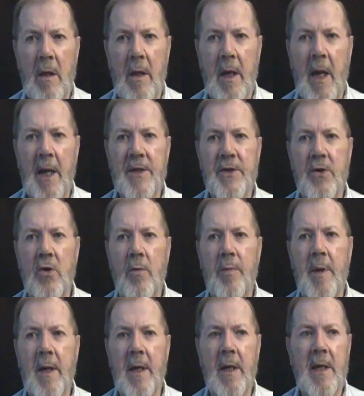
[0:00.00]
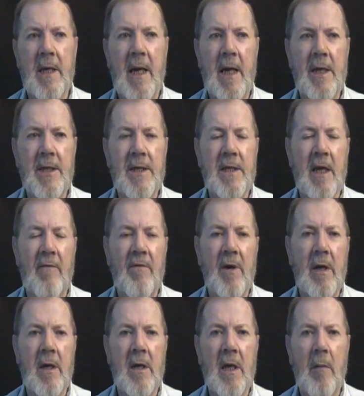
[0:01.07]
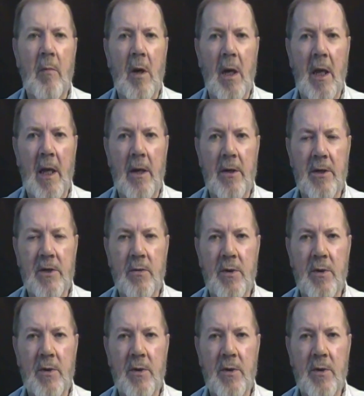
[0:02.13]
The next grouping contains 7 double letters,